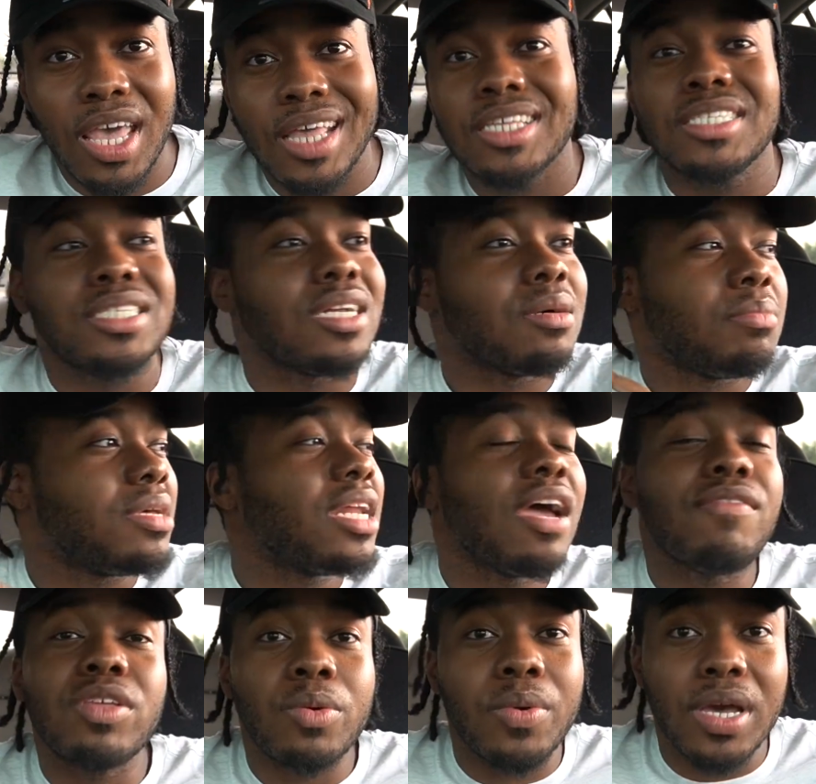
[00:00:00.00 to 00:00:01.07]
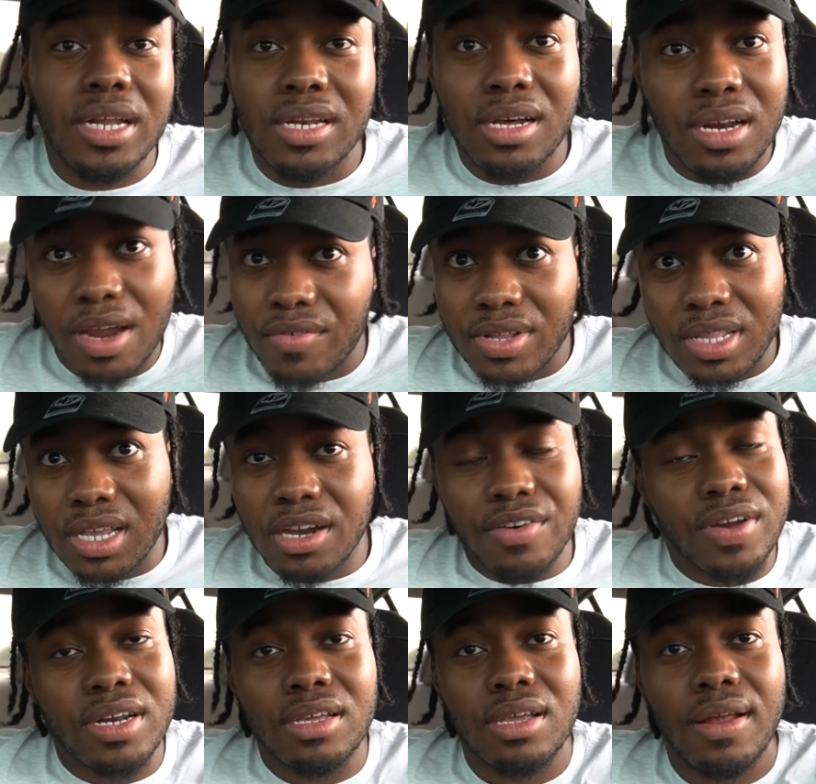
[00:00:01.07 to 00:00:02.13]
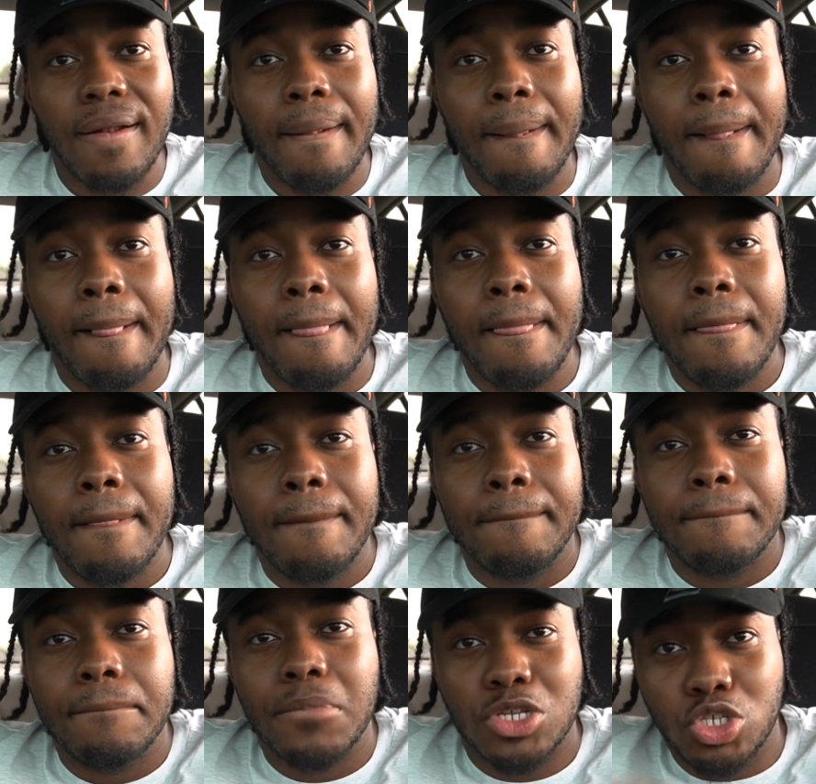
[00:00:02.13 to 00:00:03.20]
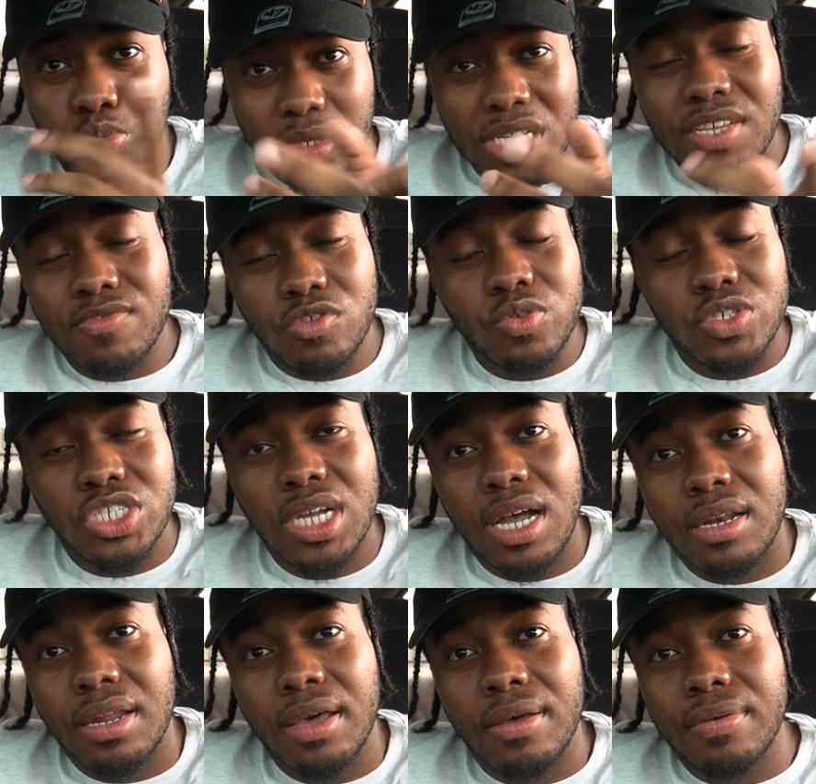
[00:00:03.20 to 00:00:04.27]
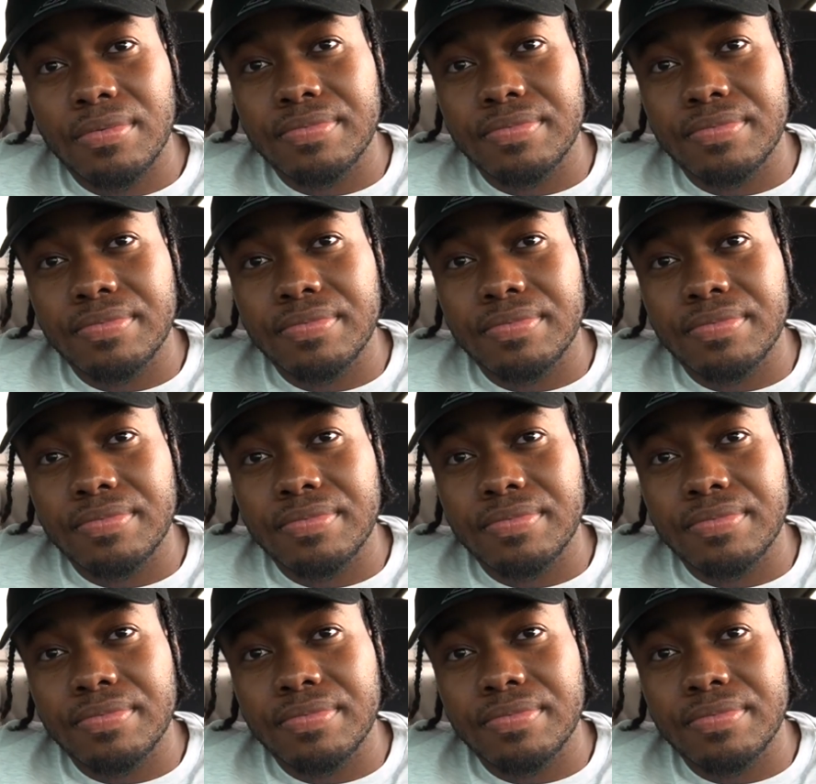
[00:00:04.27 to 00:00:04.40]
She done been everywhere, done everything already. But she want to give you a shot now.